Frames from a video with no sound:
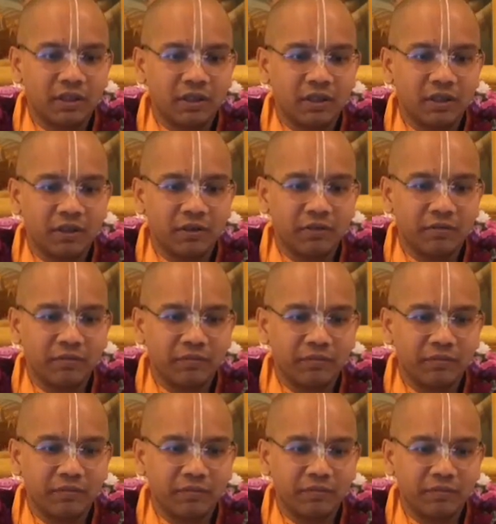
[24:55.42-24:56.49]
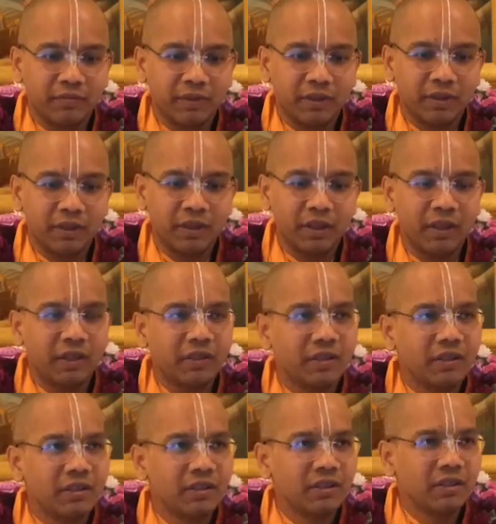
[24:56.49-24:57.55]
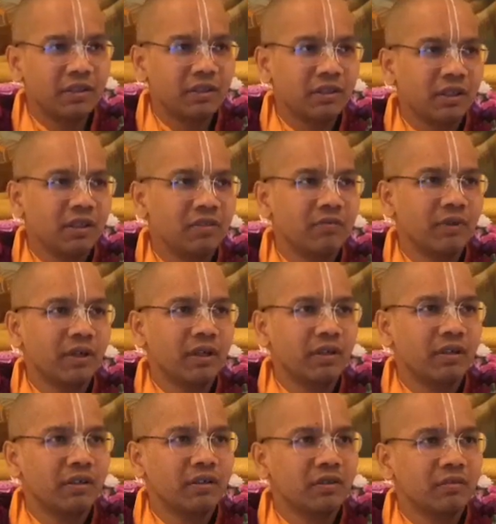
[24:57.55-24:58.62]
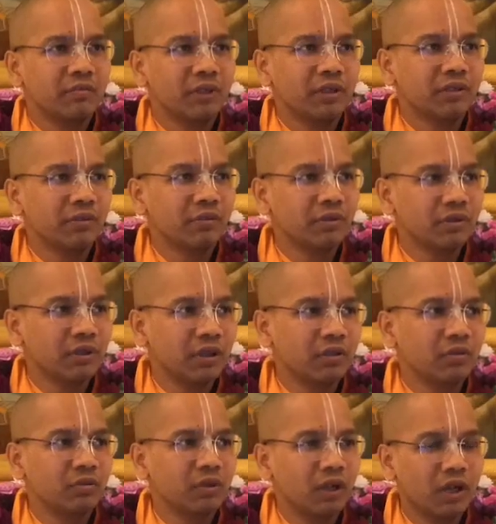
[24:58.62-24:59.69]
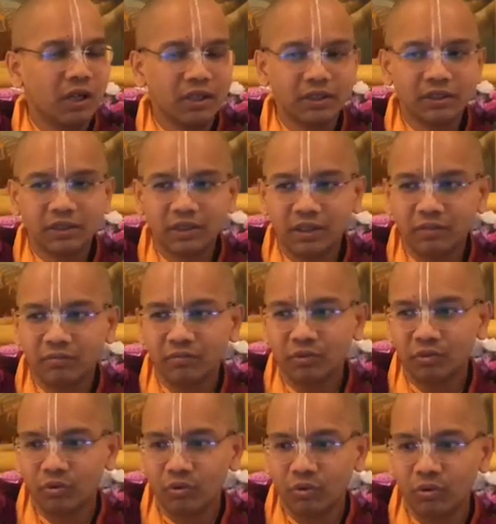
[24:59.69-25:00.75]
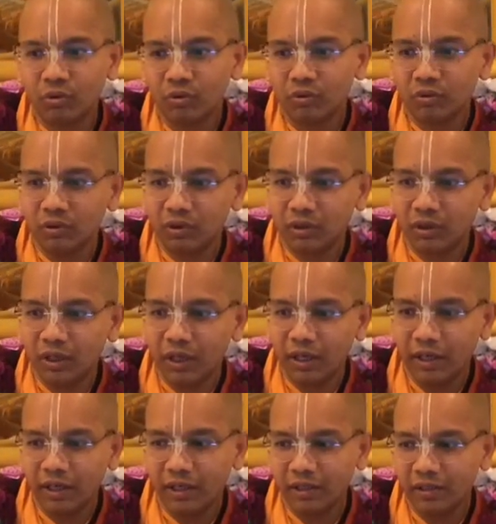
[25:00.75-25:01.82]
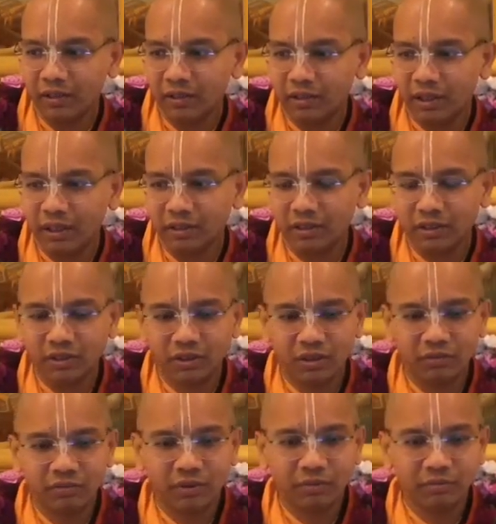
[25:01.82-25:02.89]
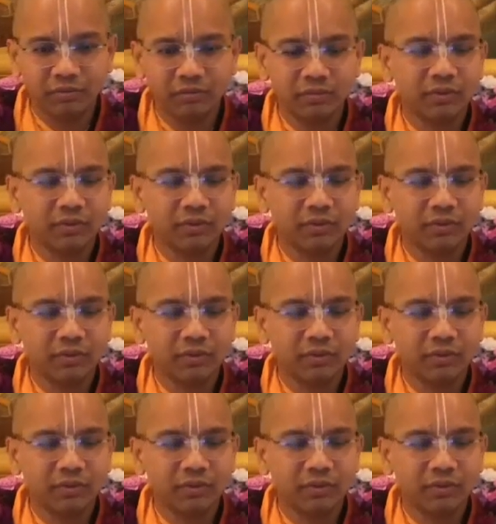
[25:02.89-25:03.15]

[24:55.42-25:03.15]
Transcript: And this is a stage where Bhaktivedanta Thakur asks him to go and take Diksha from.